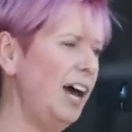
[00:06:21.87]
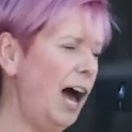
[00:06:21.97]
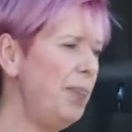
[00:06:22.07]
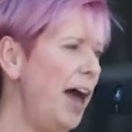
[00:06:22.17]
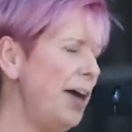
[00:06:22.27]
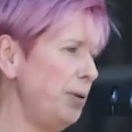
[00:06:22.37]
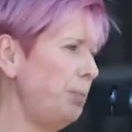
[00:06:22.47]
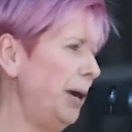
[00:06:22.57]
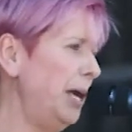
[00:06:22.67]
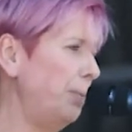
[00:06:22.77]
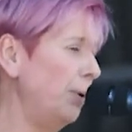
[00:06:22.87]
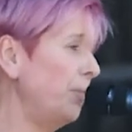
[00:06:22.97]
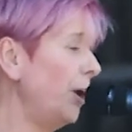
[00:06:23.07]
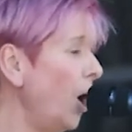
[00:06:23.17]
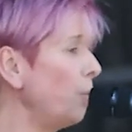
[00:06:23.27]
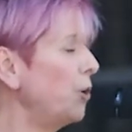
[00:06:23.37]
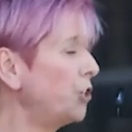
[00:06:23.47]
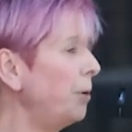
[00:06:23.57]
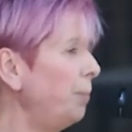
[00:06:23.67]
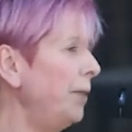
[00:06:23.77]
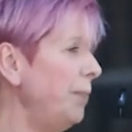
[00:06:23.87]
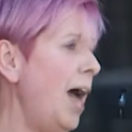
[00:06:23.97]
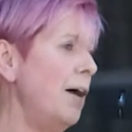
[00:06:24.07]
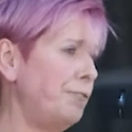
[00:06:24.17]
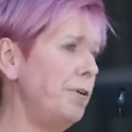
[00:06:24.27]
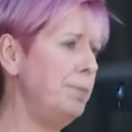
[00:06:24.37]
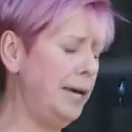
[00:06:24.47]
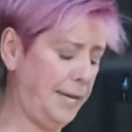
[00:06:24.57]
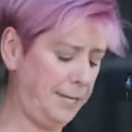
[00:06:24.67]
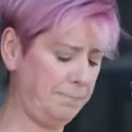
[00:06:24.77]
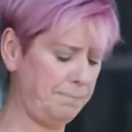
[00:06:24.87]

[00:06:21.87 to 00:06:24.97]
And they're the people that I wish had been there for me.